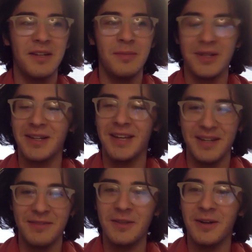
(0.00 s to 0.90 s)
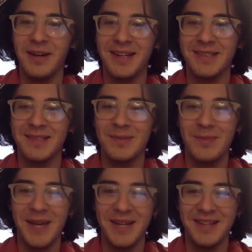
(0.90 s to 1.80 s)
of milk, and if there are eggs,
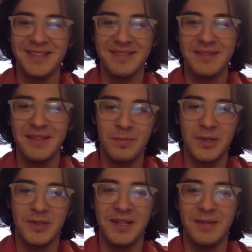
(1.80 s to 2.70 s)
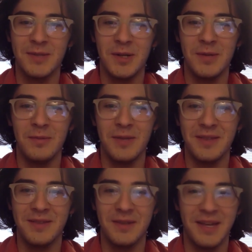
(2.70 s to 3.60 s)
buy a dozen person comes home with
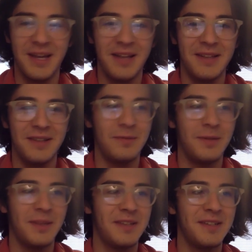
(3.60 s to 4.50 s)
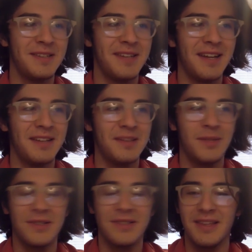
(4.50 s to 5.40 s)
a gallon, uh, with a dozen gallons of
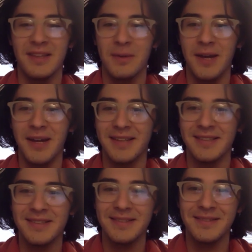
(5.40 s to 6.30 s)
milk saying there were eggs.